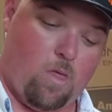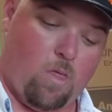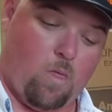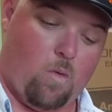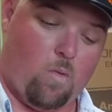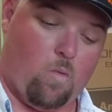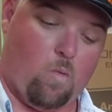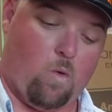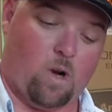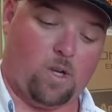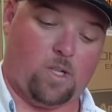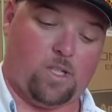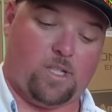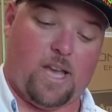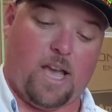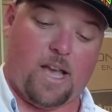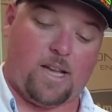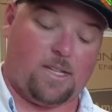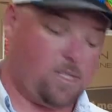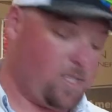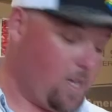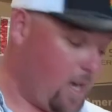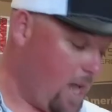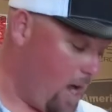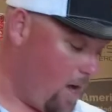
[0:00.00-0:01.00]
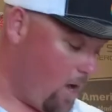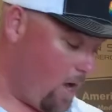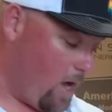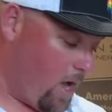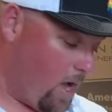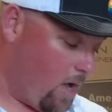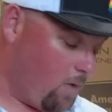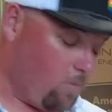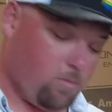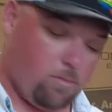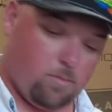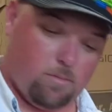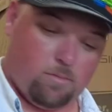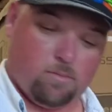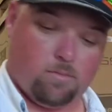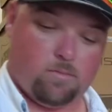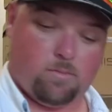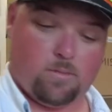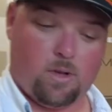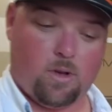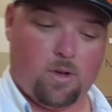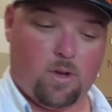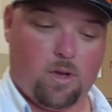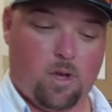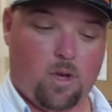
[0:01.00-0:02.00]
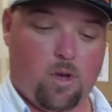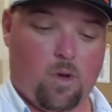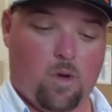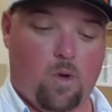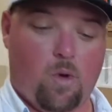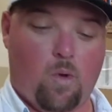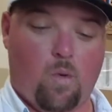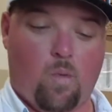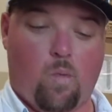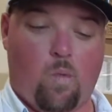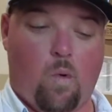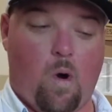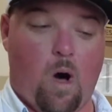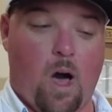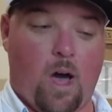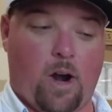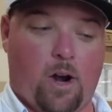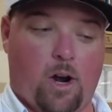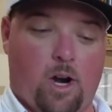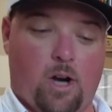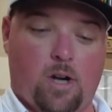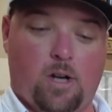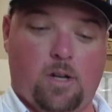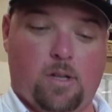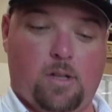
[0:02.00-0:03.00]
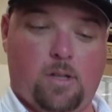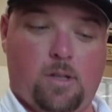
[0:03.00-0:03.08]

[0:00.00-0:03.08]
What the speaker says: worst case scenario, water